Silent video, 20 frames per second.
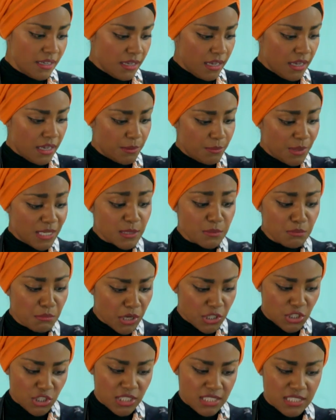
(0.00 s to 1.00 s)
It's
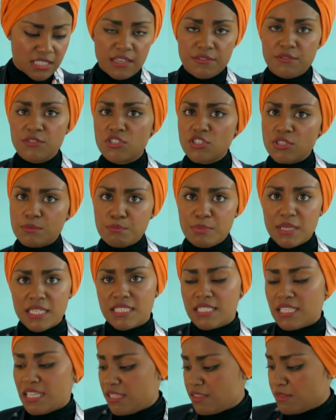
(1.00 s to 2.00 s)
much easier if you just
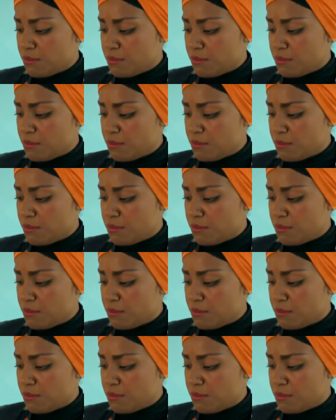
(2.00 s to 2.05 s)
blitz it in the